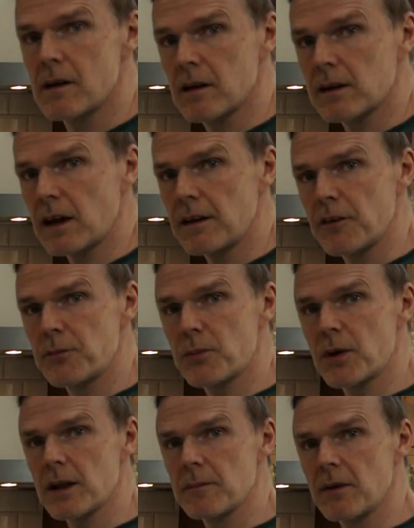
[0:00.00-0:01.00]
Okay, they've
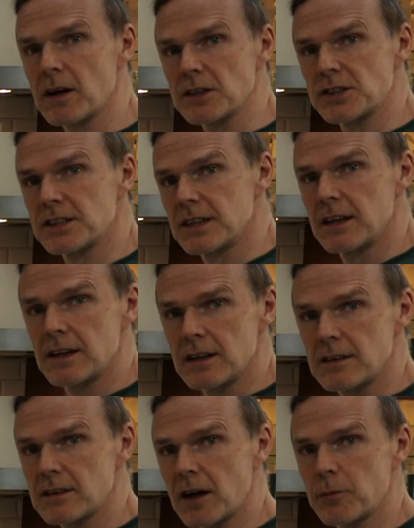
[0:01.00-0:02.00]
pretty much
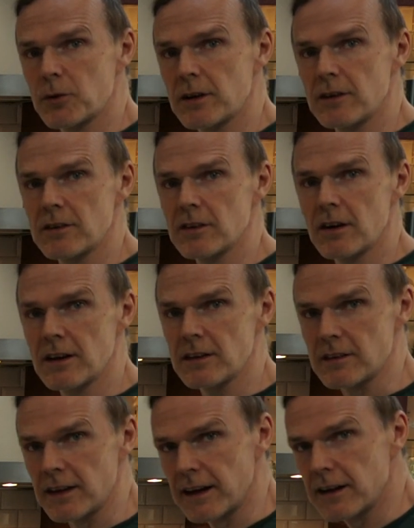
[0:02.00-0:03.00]
doubled in
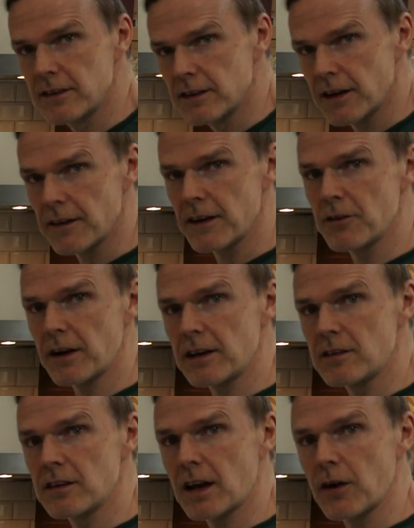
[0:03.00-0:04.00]
size now, and they're
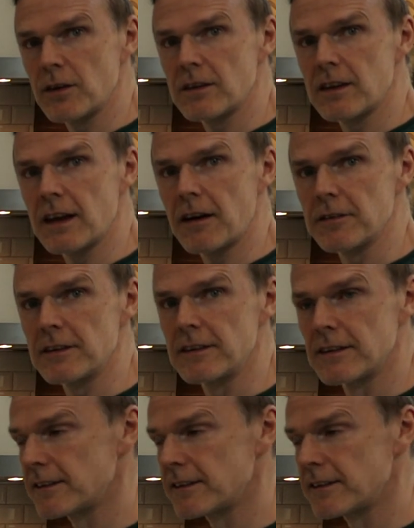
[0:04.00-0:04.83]
ready to go into the oven.